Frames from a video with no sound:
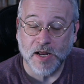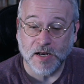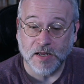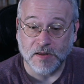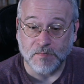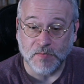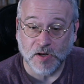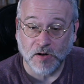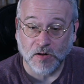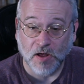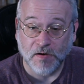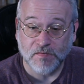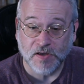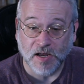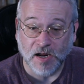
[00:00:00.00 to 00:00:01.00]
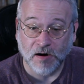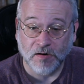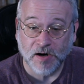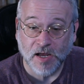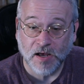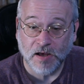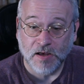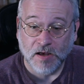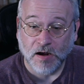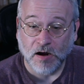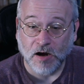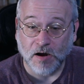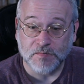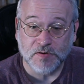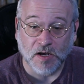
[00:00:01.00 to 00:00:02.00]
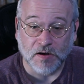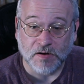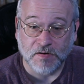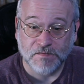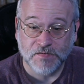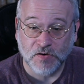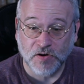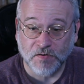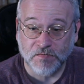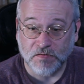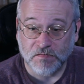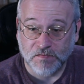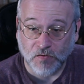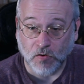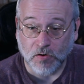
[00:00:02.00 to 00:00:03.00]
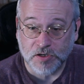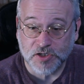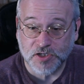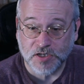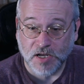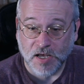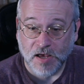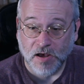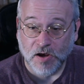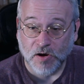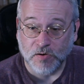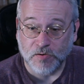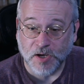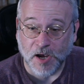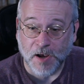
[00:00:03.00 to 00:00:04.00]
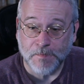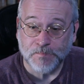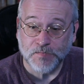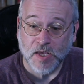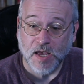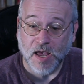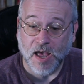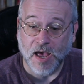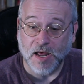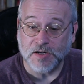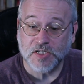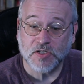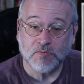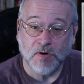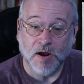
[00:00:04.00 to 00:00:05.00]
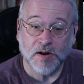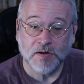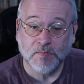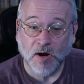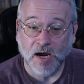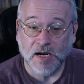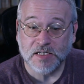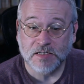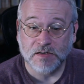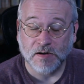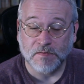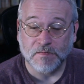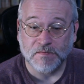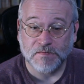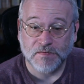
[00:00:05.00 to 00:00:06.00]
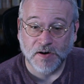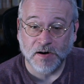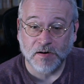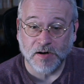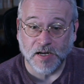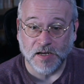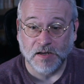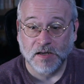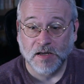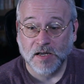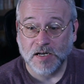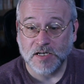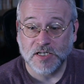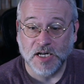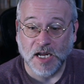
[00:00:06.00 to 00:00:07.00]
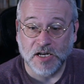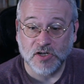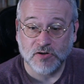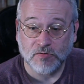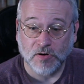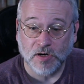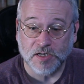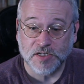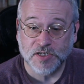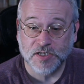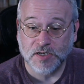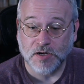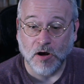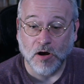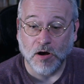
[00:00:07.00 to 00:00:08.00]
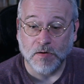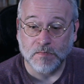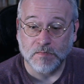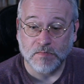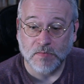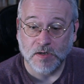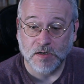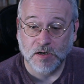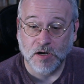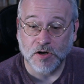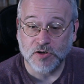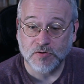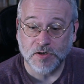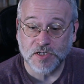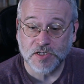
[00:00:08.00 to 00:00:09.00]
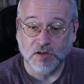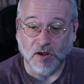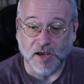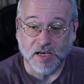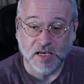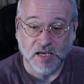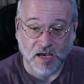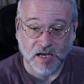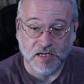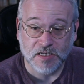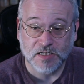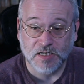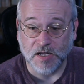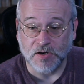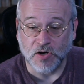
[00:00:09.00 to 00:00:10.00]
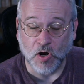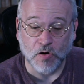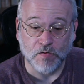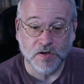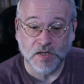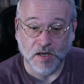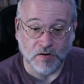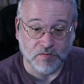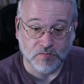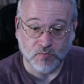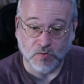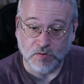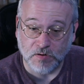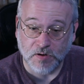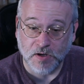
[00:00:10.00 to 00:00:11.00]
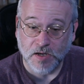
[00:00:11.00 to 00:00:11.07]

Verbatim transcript: in the middle of the area, um, a few different forests, okay? And it's surrounded by some very dangerous um, countries like Kez and Novi that we'll